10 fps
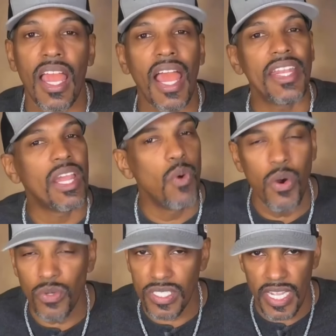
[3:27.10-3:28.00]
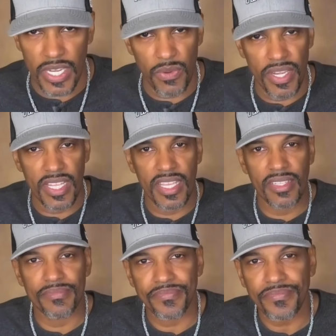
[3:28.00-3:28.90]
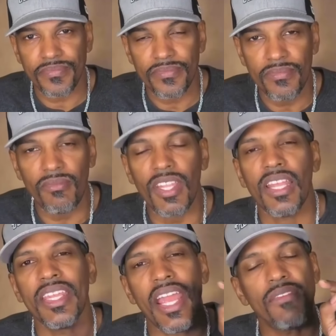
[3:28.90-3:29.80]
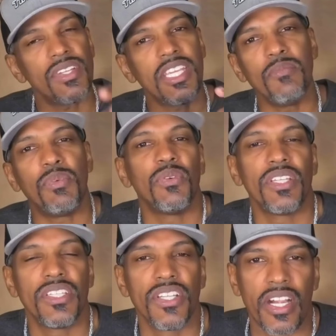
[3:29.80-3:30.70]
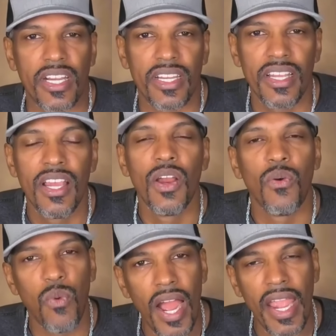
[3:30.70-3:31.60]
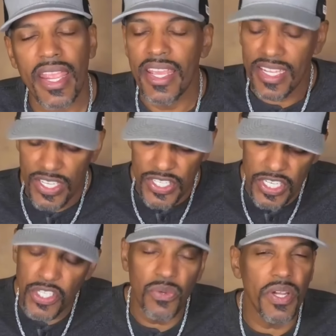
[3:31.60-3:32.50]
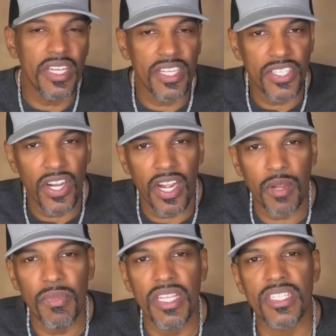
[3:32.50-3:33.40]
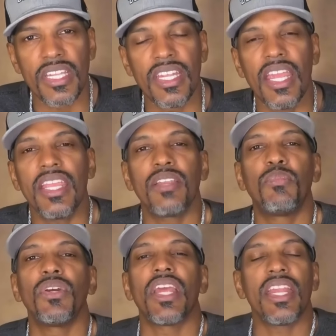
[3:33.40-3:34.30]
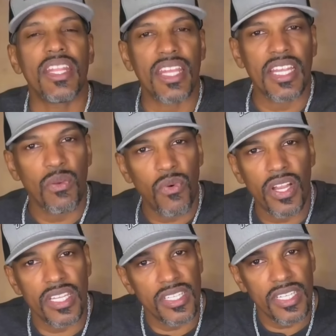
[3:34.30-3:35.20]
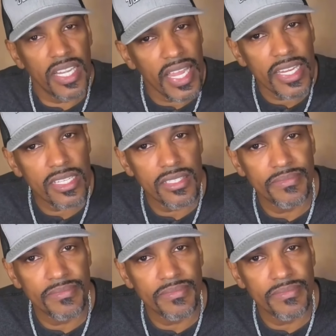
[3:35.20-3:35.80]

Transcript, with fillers: And they won't tell you anything. They have to keep you in the dark. Why? They see you in the dark means that they can put anything they want into the light.